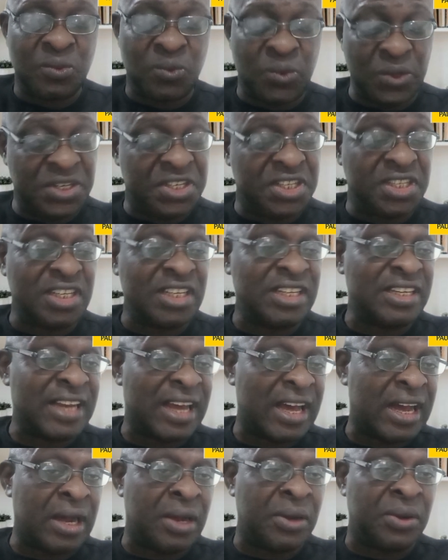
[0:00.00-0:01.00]
which is
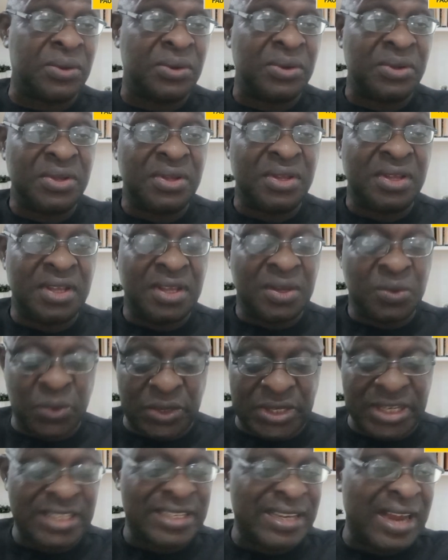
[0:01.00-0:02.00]
now
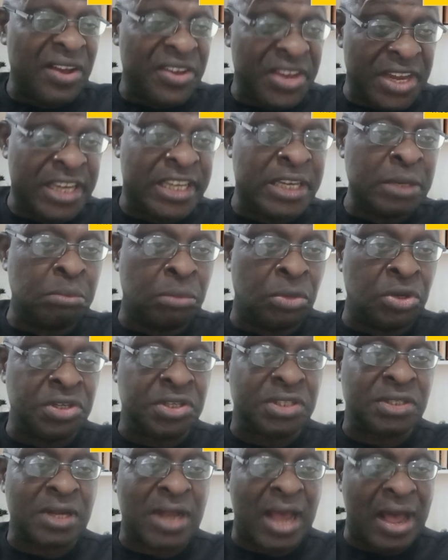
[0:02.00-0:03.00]
18
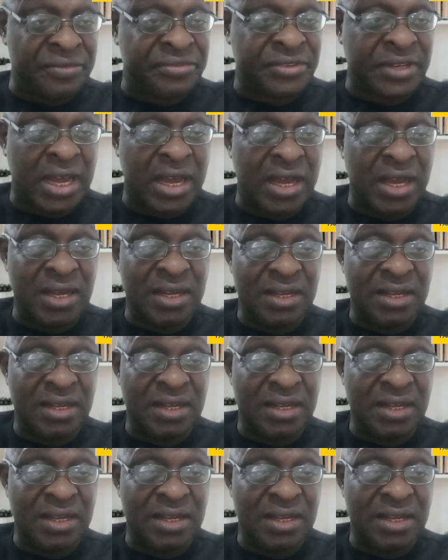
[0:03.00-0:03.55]
months after.